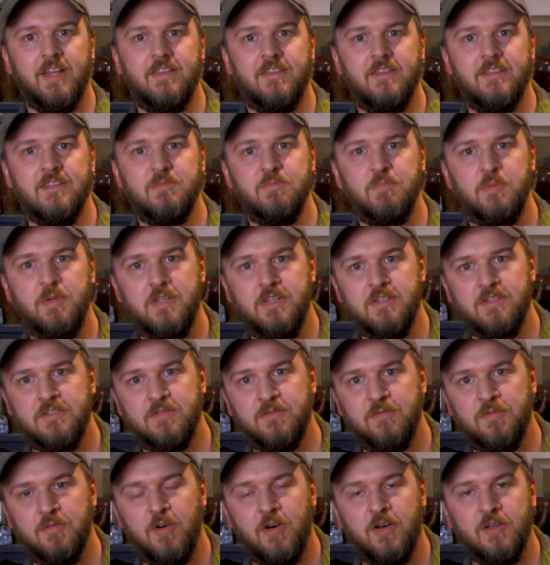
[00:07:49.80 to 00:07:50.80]
this
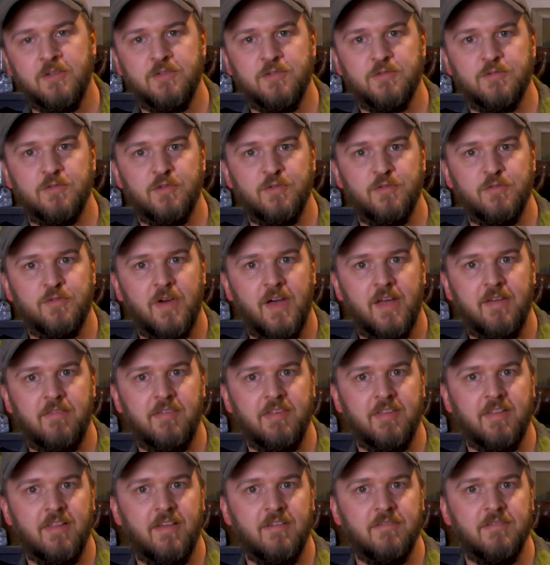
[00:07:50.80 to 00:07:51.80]
piece also for
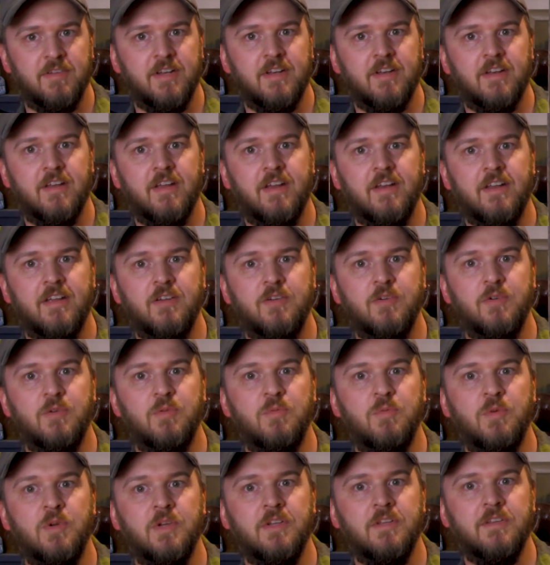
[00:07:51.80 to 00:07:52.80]
$5.11 at a
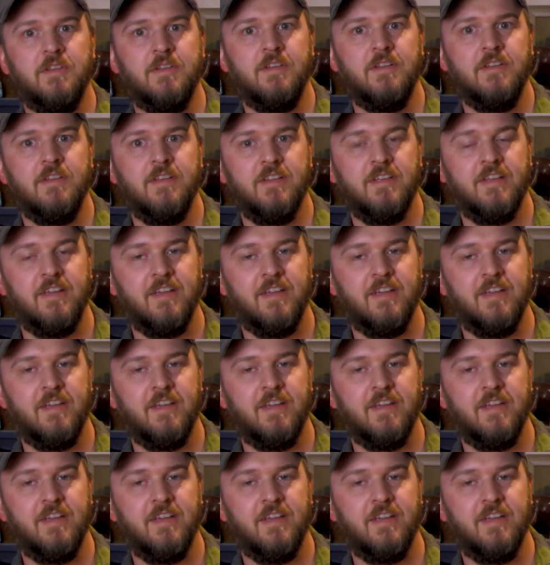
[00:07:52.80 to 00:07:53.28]
Goodwill,